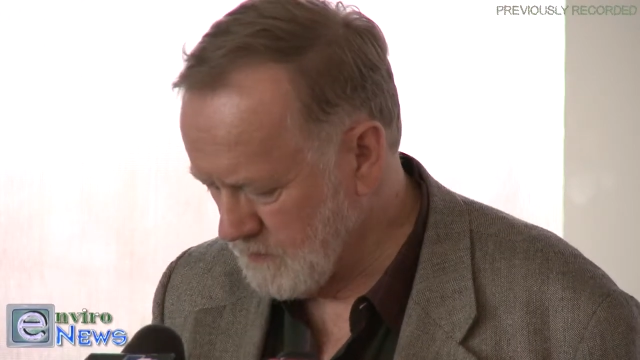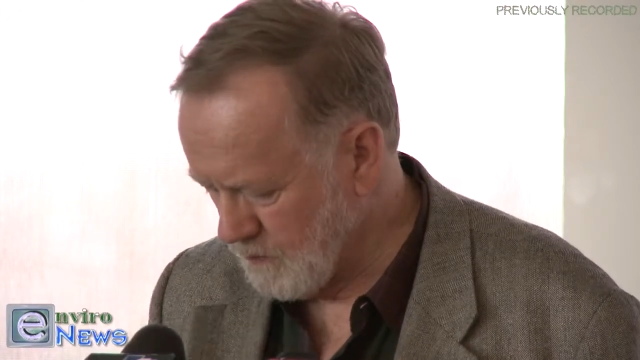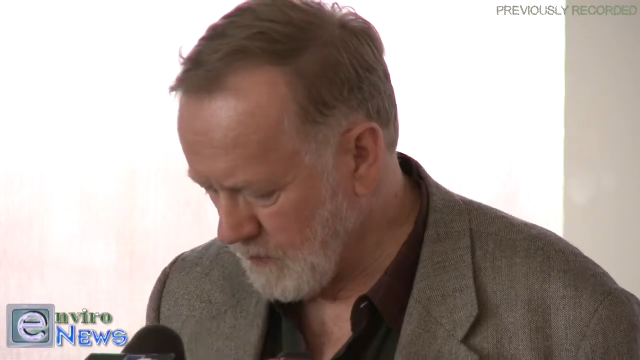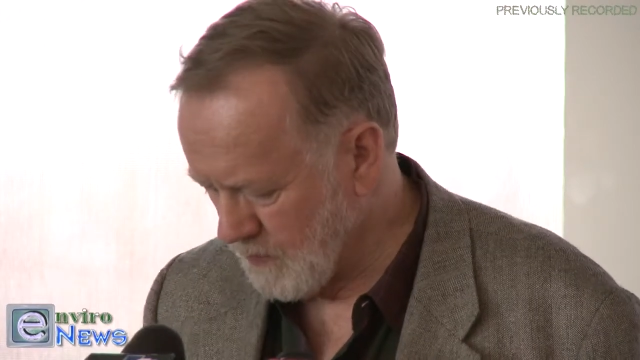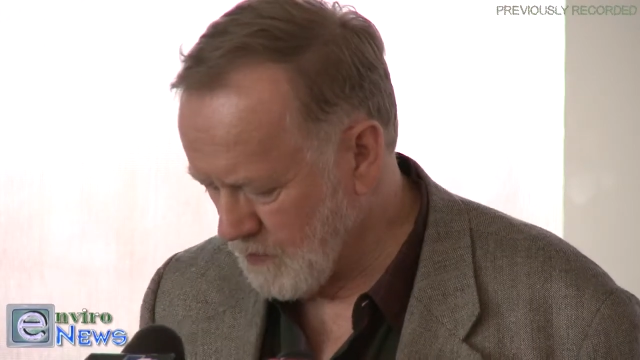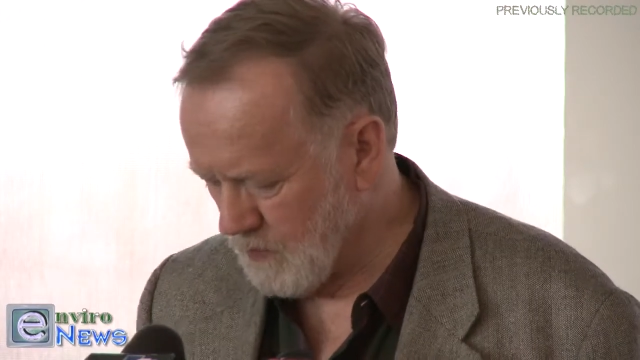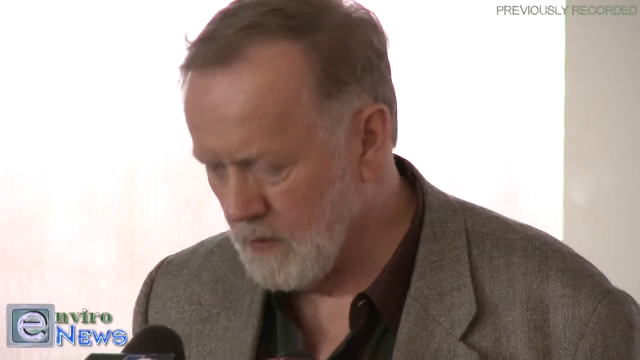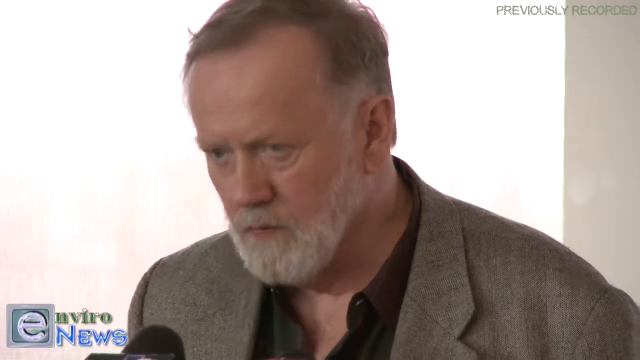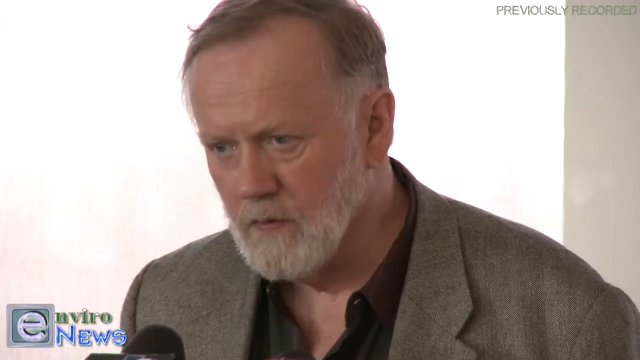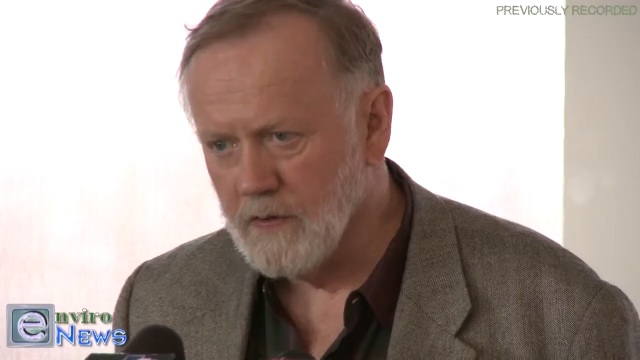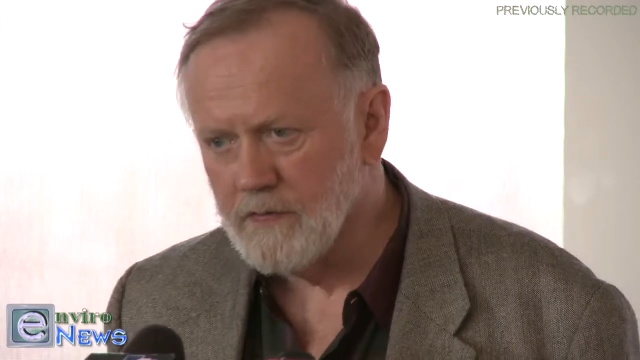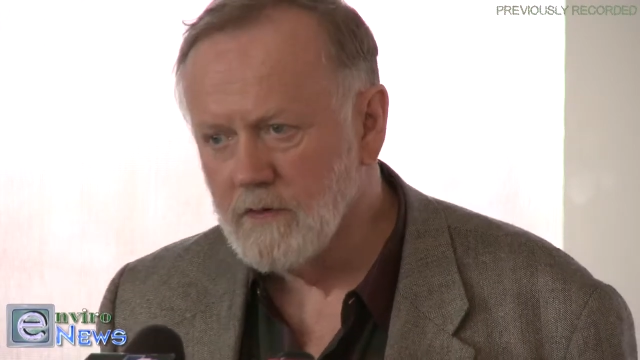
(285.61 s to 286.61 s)
quote unquote,
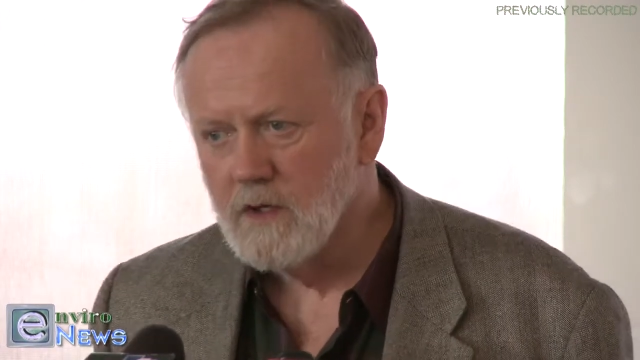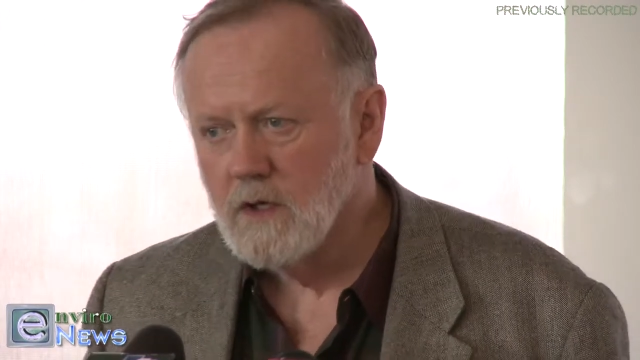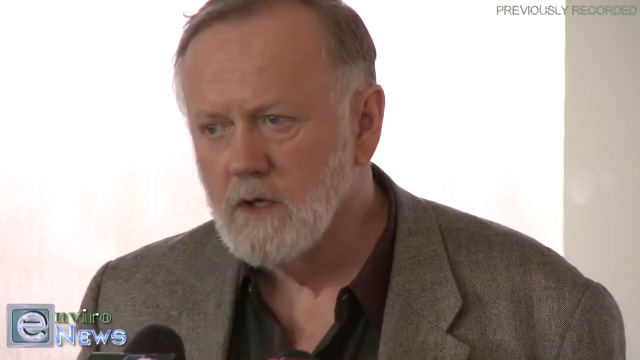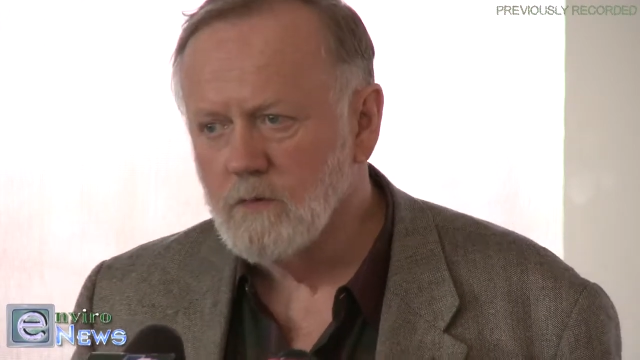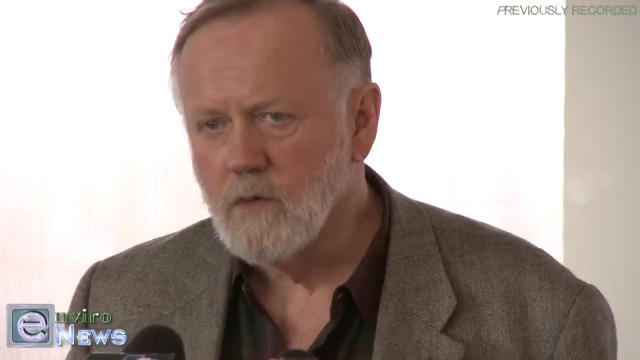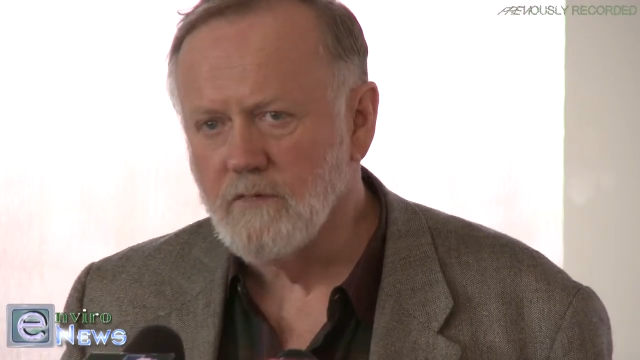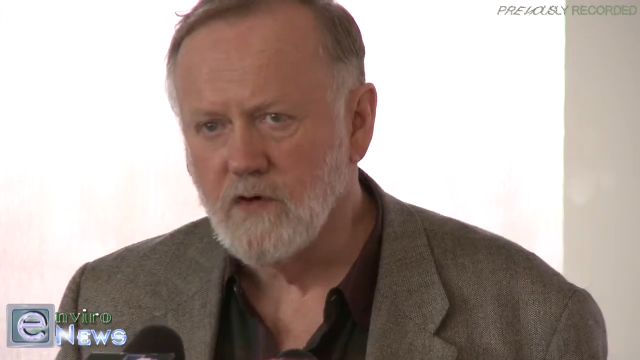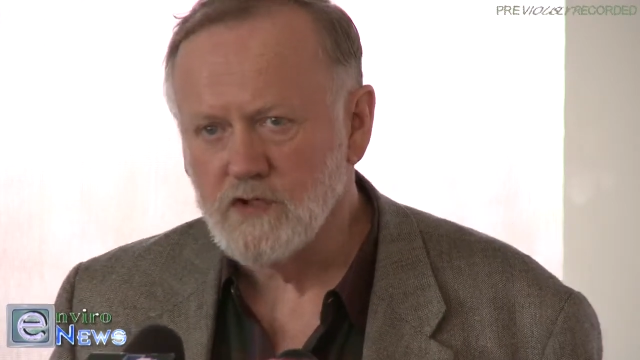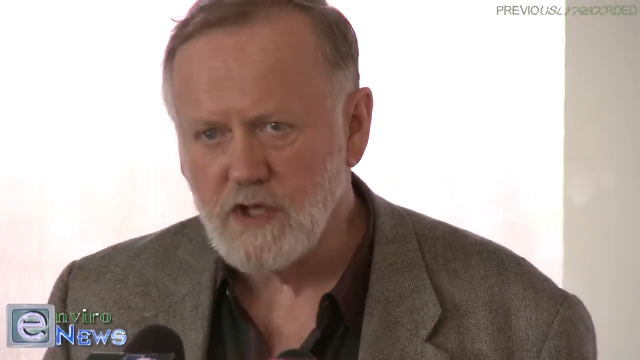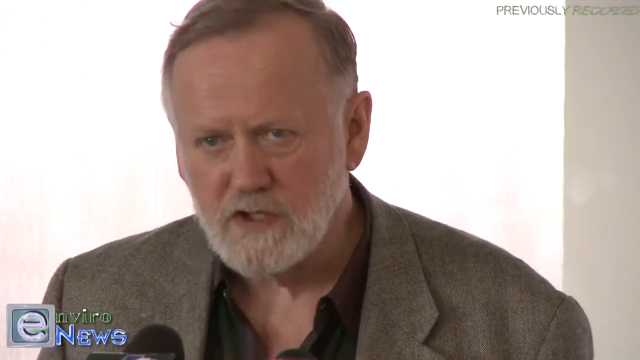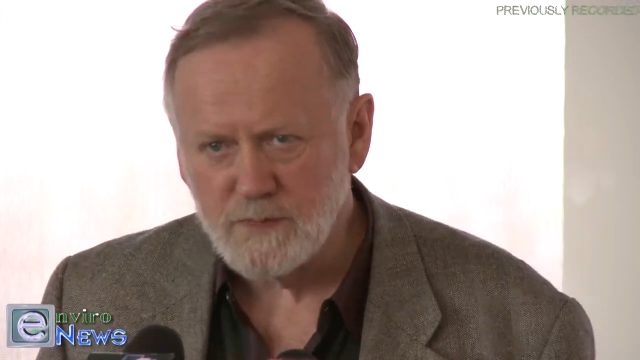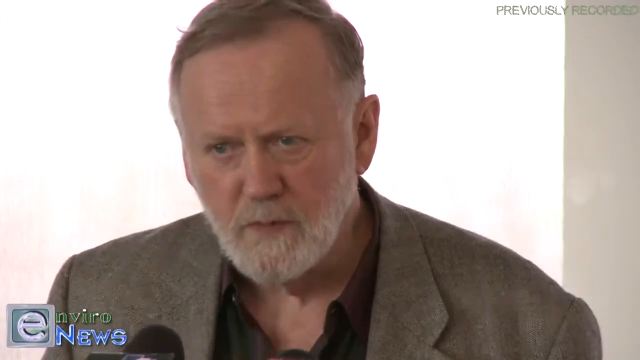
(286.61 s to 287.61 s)
with
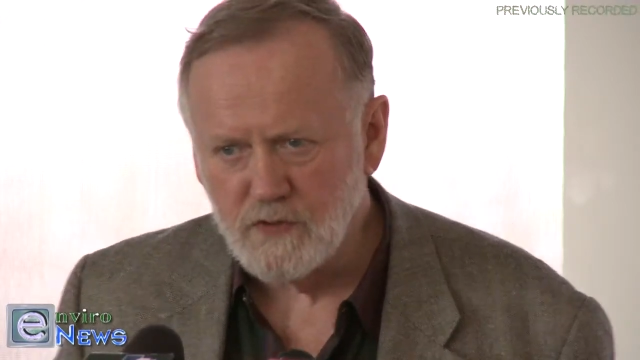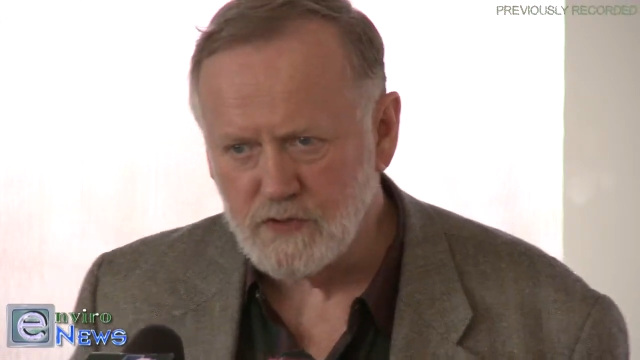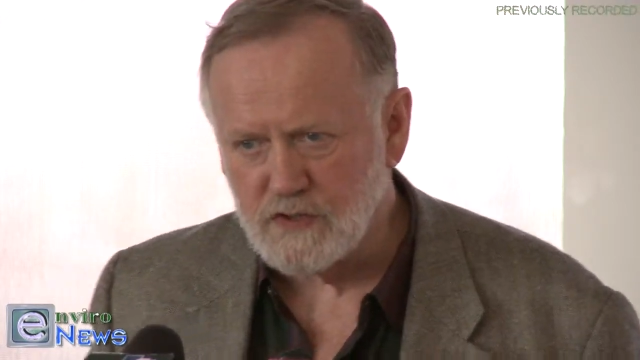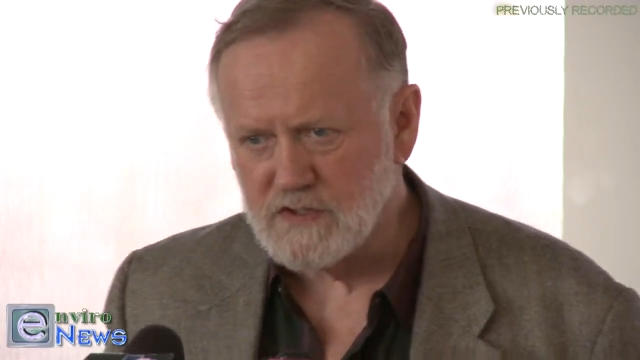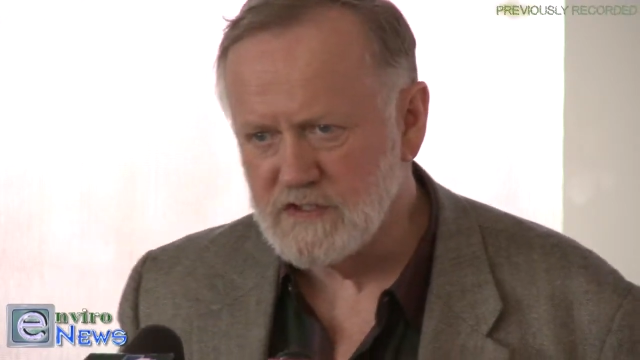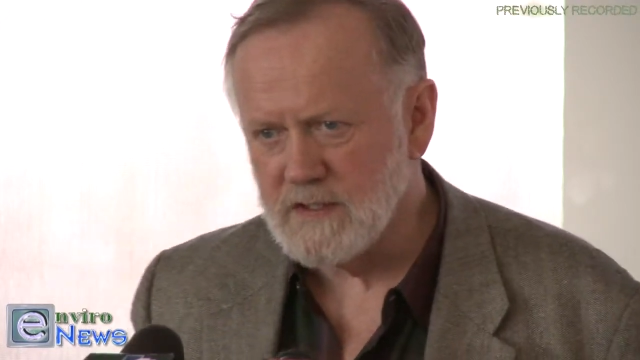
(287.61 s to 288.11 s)
reverse osmosis,